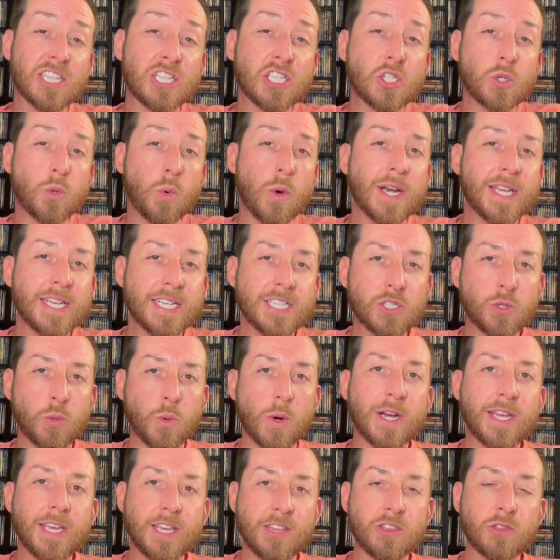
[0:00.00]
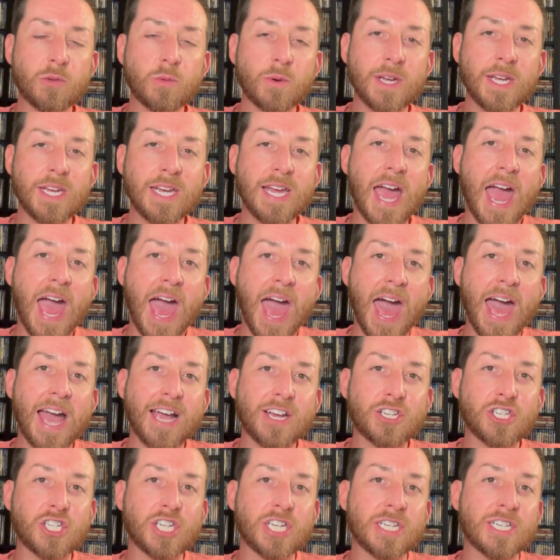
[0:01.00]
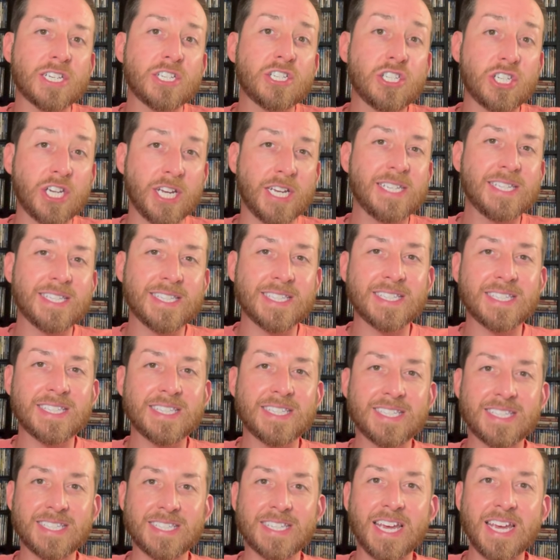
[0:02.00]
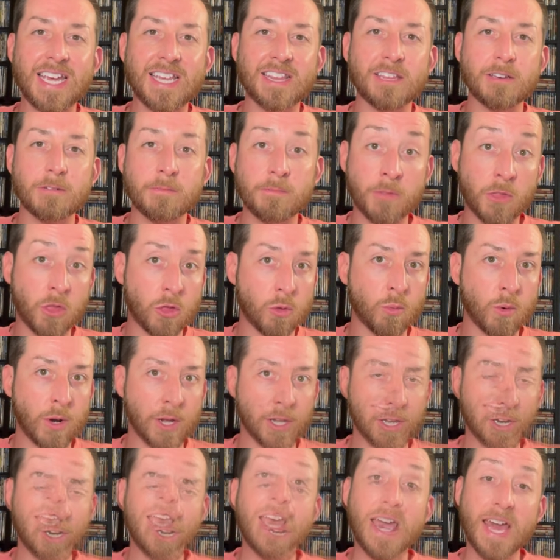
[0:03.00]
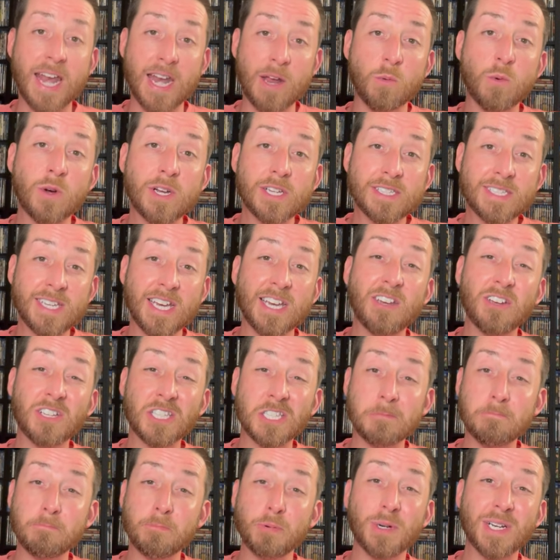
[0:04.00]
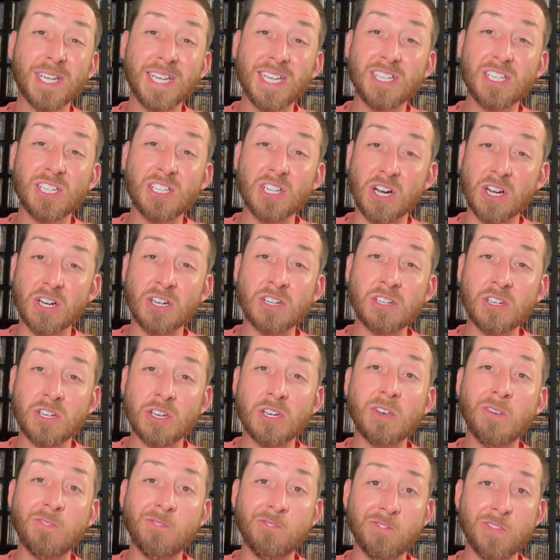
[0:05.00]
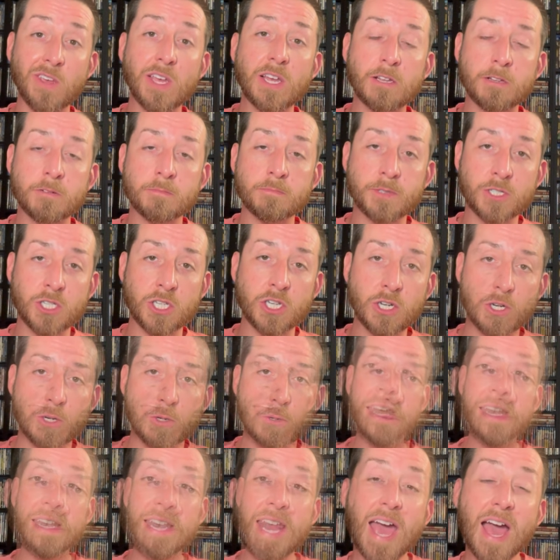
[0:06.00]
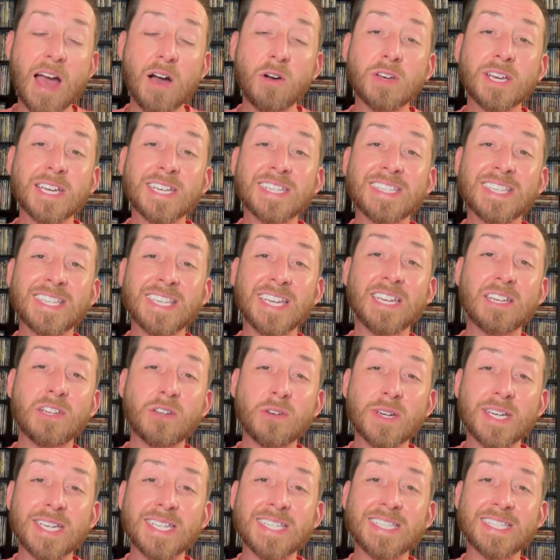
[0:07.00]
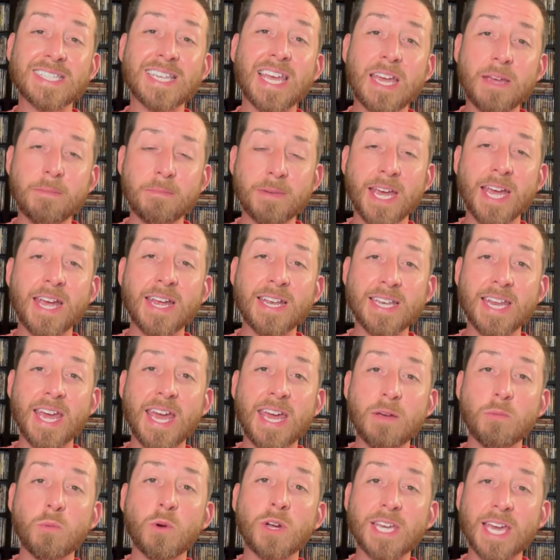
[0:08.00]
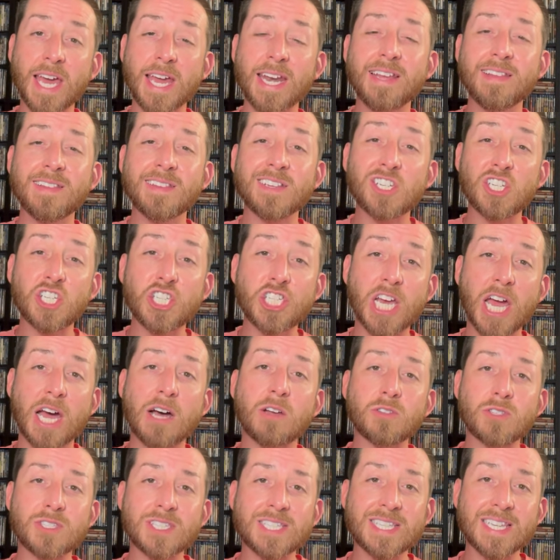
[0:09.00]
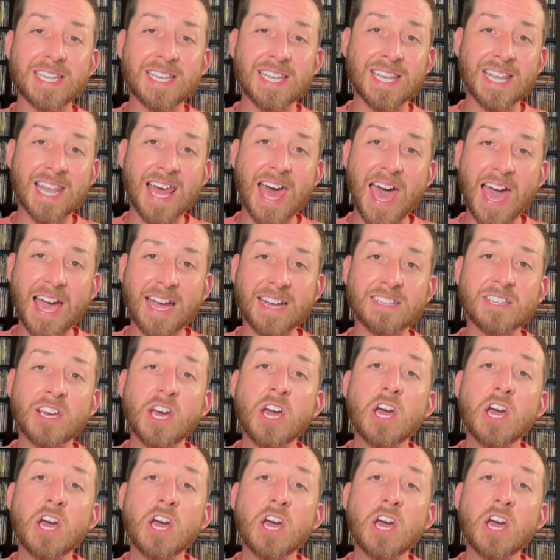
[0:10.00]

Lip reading: 2023 action Jason Statham thriller, and I will tell you it's a pretty darn good film too. Now, continuing same day and date, we're getting the Shout Select